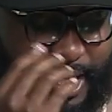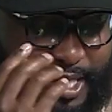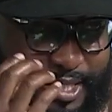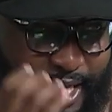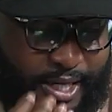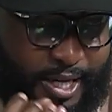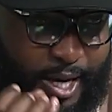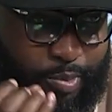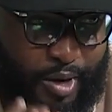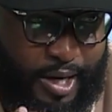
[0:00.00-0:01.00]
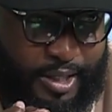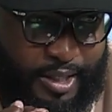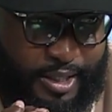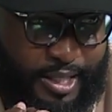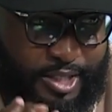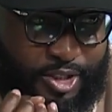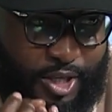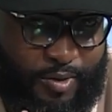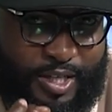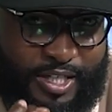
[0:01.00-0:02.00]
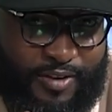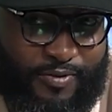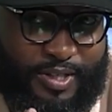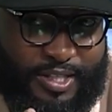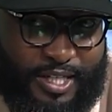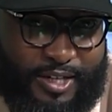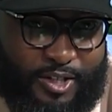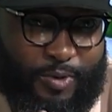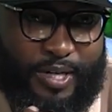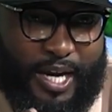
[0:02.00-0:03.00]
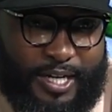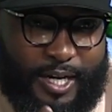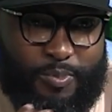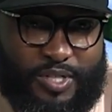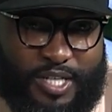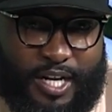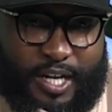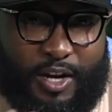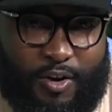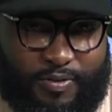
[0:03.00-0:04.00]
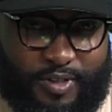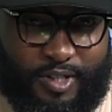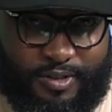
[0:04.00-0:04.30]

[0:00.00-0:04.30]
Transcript: Selling a product is totally different than creating and presenting an offer.